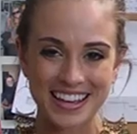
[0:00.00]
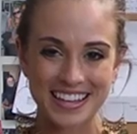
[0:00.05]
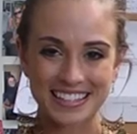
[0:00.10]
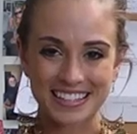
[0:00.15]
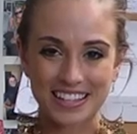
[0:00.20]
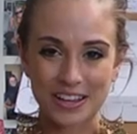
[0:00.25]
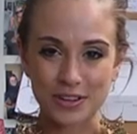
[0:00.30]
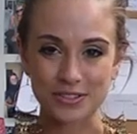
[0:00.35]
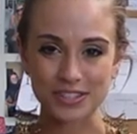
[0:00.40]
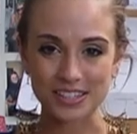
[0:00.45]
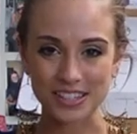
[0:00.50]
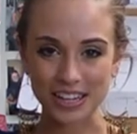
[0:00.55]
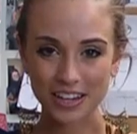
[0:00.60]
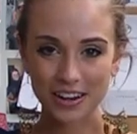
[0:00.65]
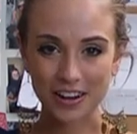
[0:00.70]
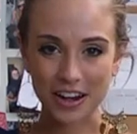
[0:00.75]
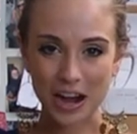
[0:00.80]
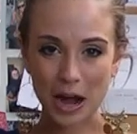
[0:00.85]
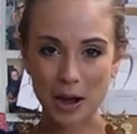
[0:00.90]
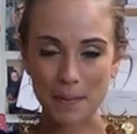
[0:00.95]
So slick
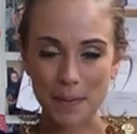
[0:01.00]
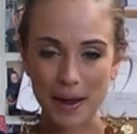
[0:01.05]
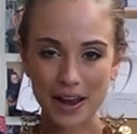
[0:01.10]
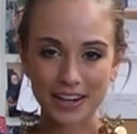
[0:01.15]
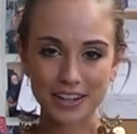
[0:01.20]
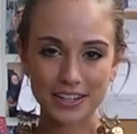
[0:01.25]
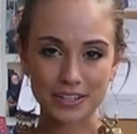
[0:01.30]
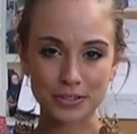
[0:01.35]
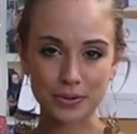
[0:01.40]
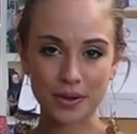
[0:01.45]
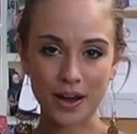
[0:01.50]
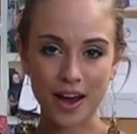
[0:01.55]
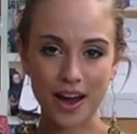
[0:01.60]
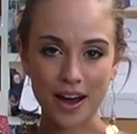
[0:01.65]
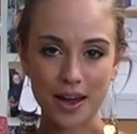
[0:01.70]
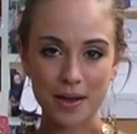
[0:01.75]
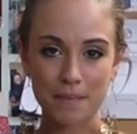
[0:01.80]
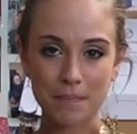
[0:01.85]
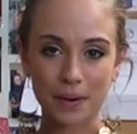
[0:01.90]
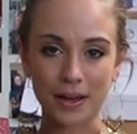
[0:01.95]
your hair back into a
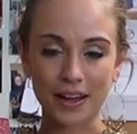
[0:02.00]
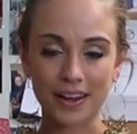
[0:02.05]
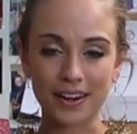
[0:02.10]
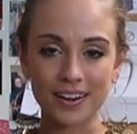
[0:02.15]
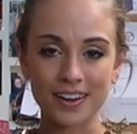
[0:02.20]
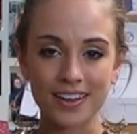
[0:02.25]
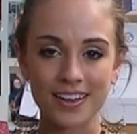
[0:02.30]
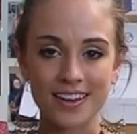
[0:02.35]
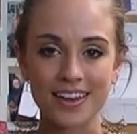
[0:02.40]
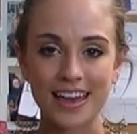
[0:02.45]
high bun